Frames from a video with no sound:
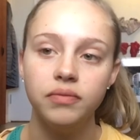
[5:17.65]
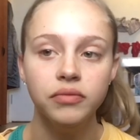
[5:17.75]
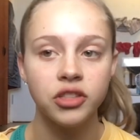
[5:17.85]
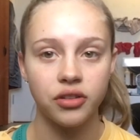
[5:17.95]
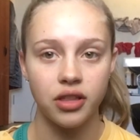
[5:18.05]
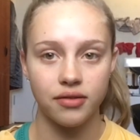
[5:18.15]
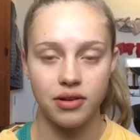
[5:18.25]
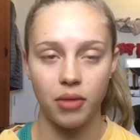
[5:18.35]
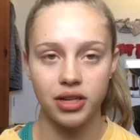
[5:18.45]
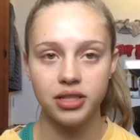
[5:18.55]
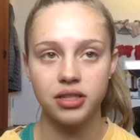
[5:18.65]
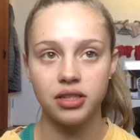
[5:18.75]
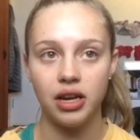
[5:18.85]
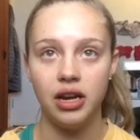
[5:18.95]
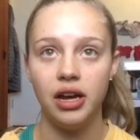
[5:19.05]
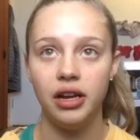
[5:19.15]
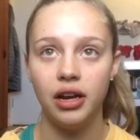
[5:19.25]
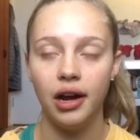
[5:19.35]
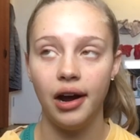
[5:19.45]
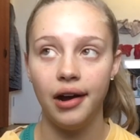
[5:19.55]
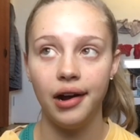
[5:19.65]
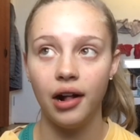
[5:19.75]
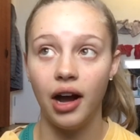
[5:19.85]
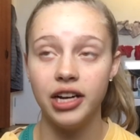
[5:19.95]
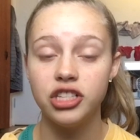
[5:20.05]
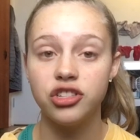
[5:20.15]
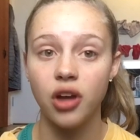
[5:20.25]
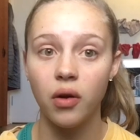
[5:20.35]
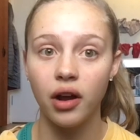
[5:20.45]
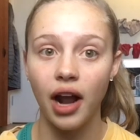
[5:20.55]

It's like 3 months, and I did so good.